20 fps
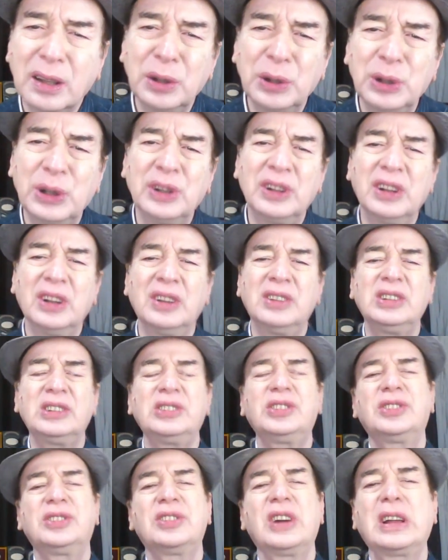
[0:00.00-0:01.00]
you know it
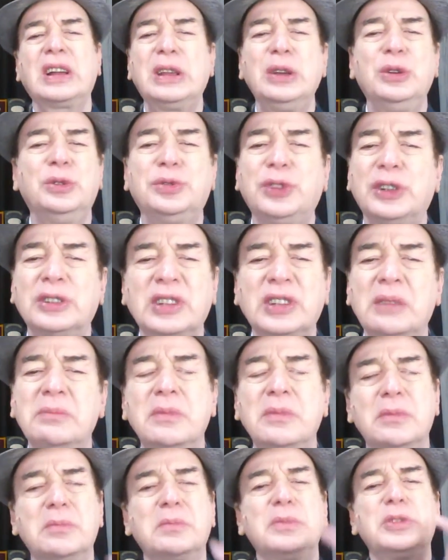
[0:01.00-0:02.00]
just struck you for
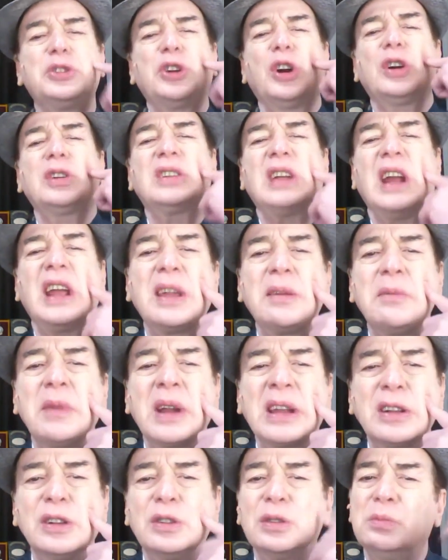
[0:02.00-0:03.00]
some short time
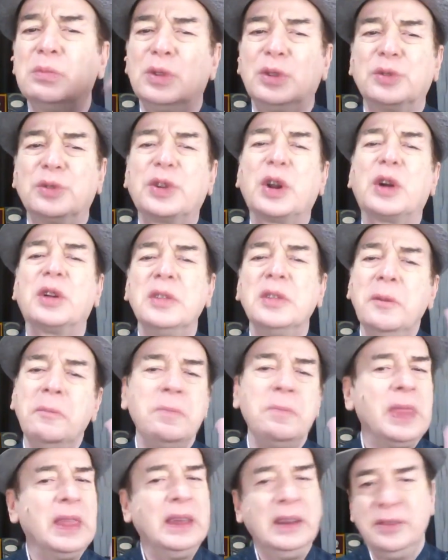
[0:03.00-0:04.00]
and you moved on
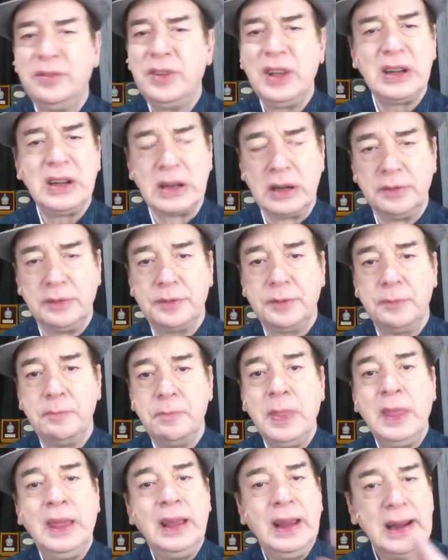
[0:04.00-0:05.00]
fair enough
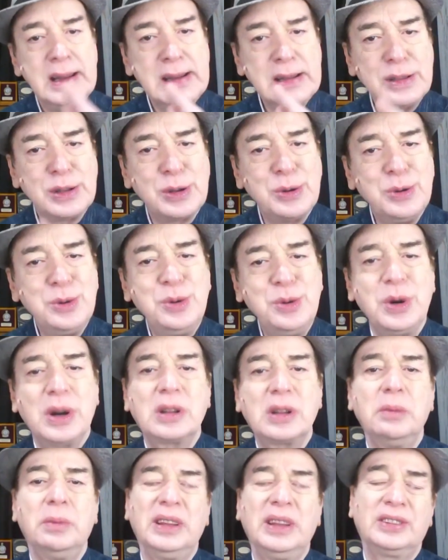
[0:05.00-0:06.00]
it is you who are
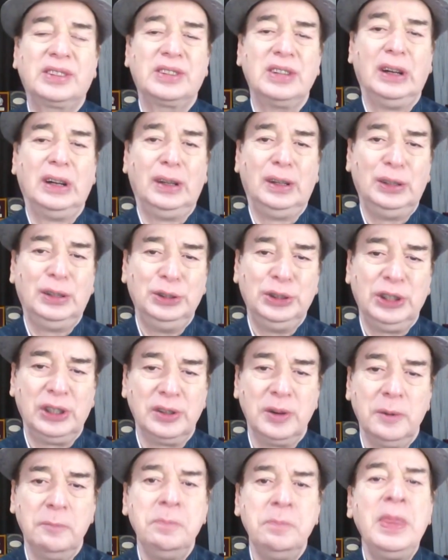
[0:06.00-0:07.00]
the best uh,
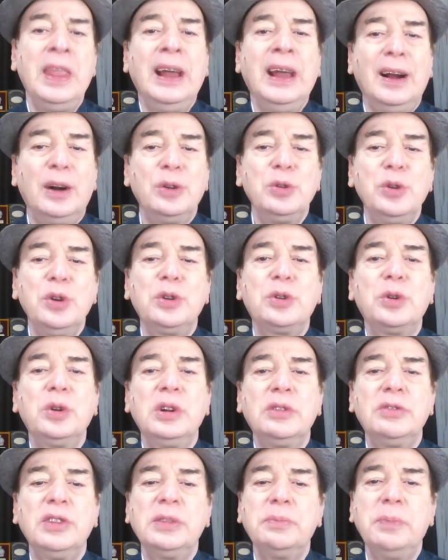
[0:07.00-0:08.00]
judge how do you do
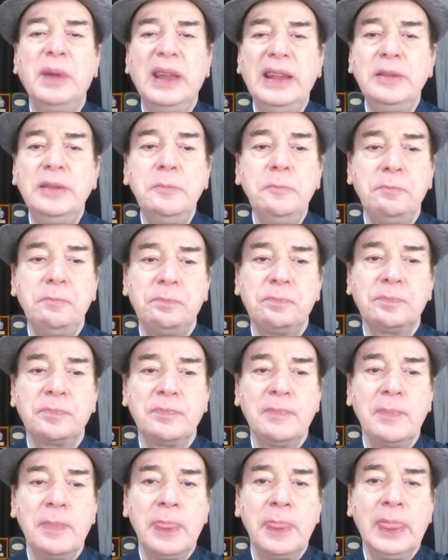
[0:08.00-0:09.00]
it with pain
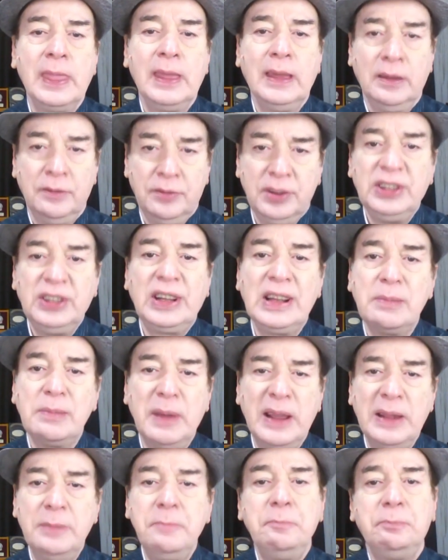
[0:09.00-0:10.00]
physical
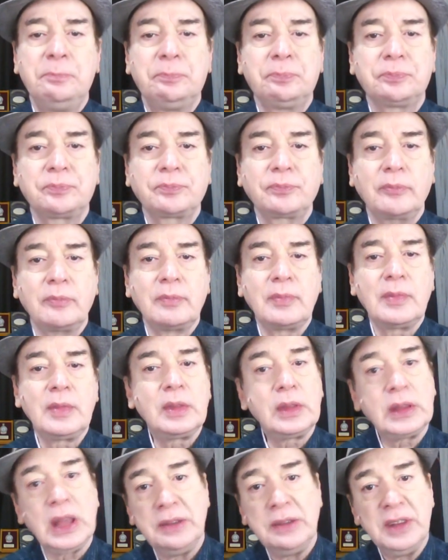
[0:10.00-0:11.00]
pain
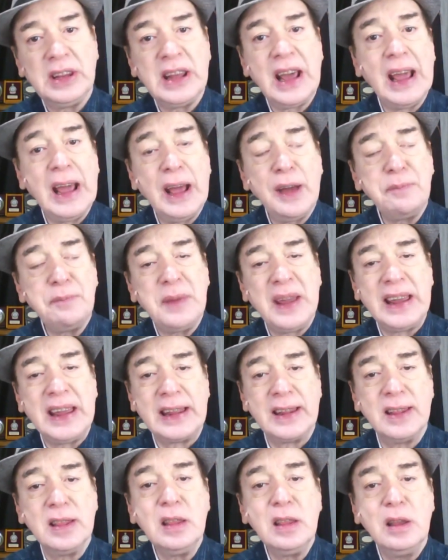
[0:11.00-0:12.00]
when i have
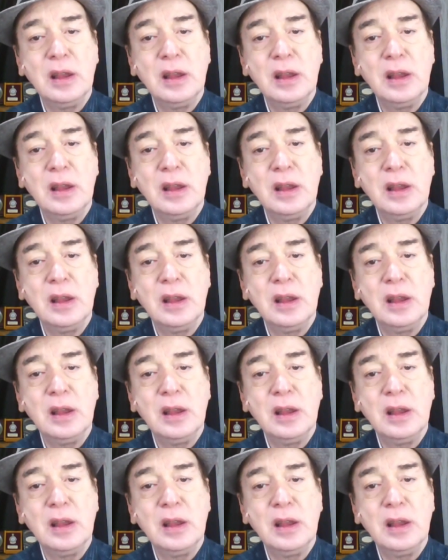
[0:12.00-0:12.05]
pain